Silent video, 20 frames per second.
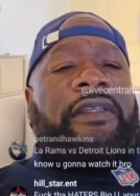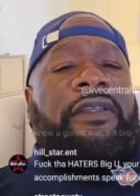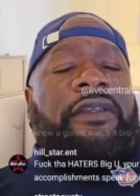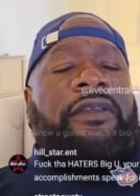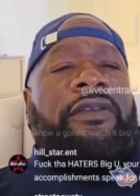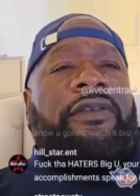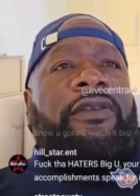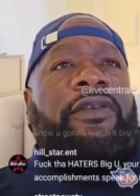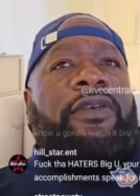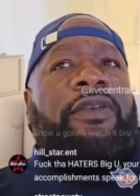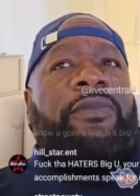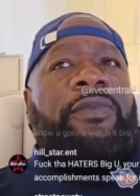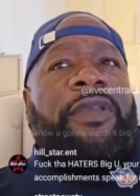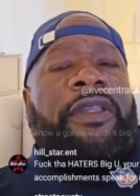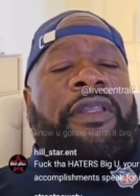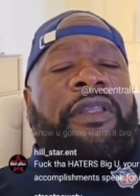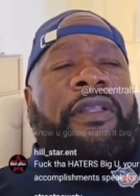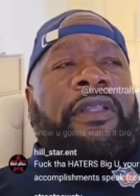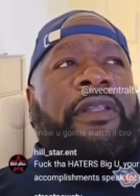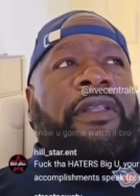You know what I
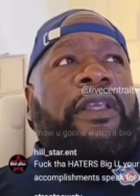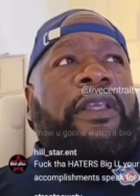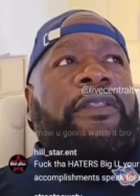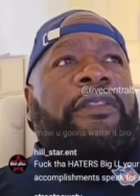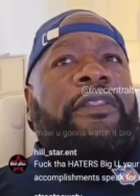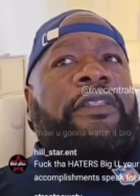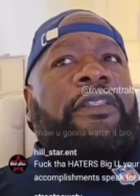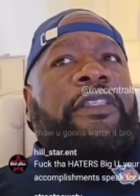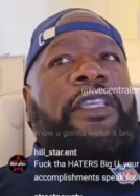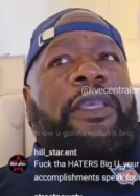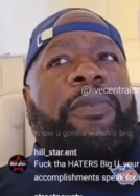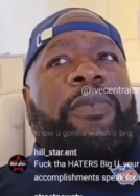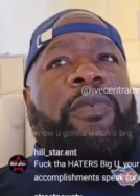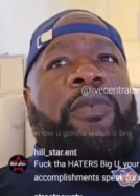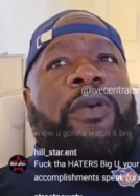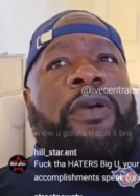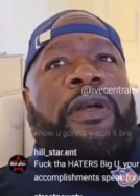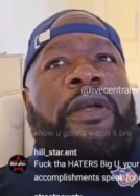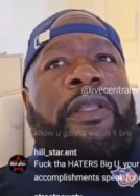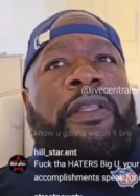mean? Let's just keep it
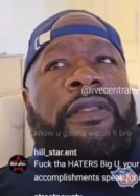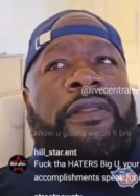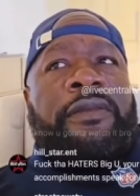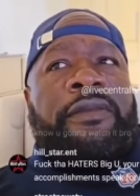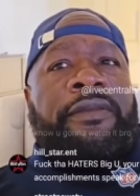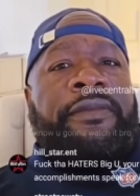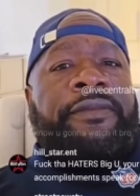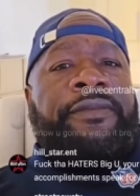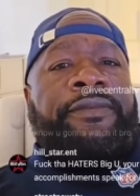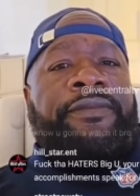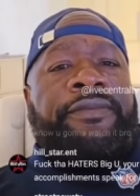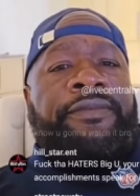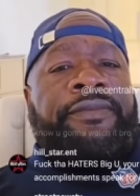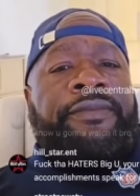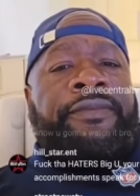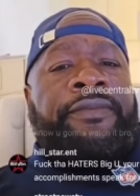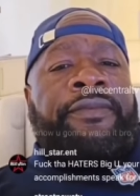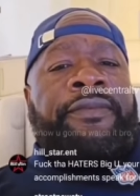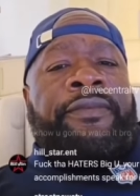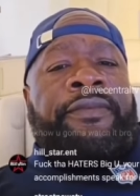100. Mm-hmm.
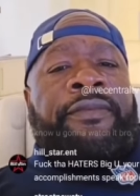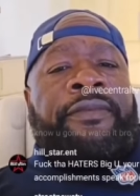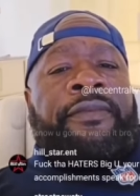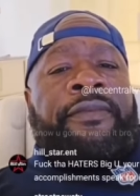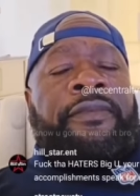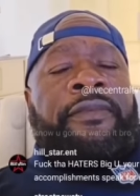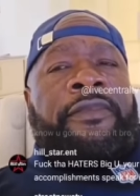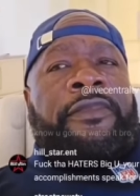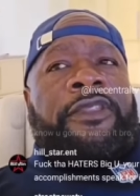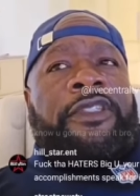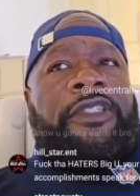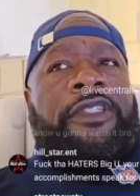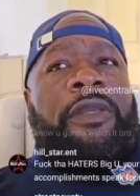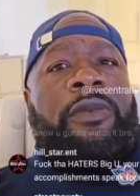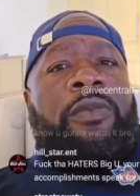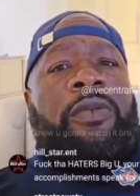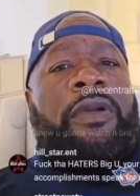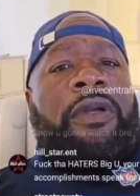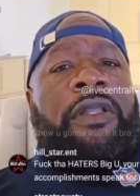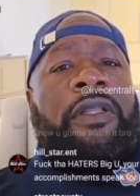Just keep
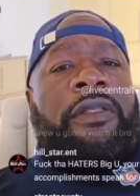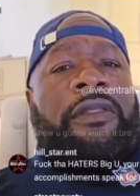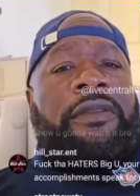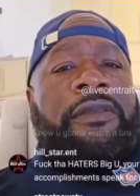100.